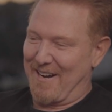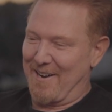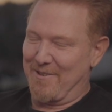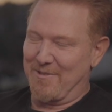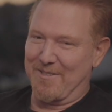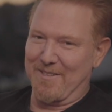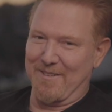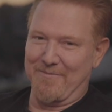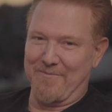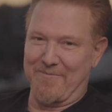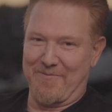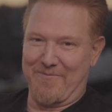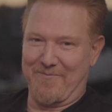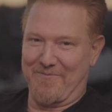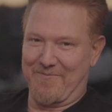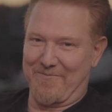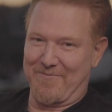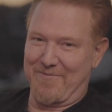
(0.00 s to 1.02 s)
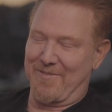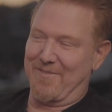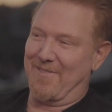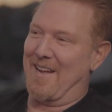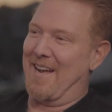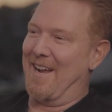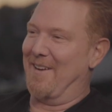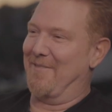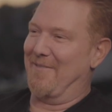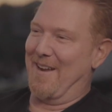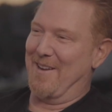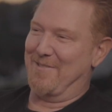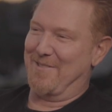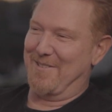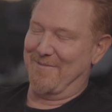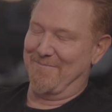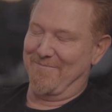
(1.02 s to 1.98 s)
used to fly
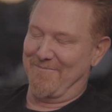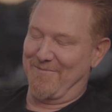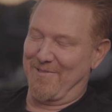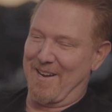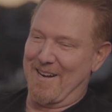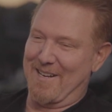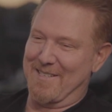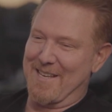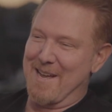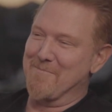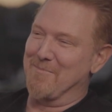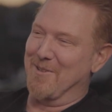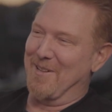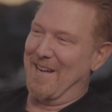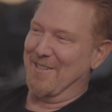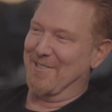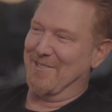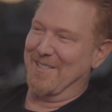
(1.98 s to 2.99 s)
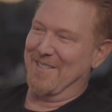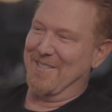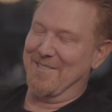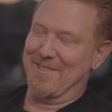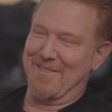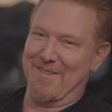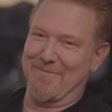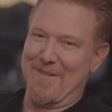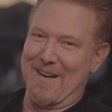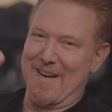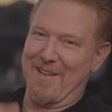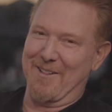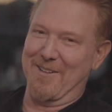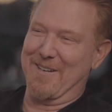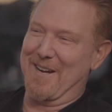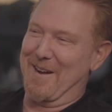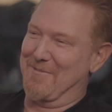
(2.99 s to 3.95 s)
to Temple, actually, because my
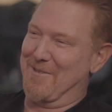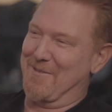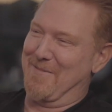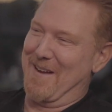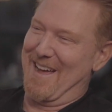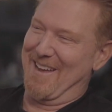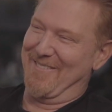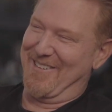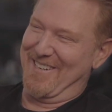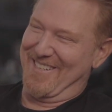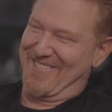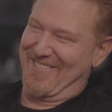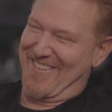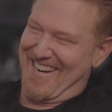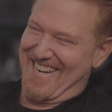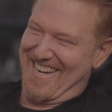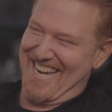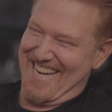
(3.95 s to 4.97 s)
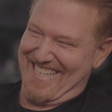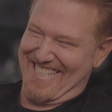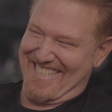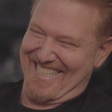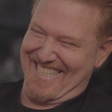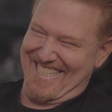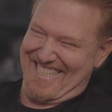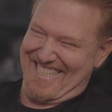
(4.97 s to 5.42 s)
helicopter pad was right next to the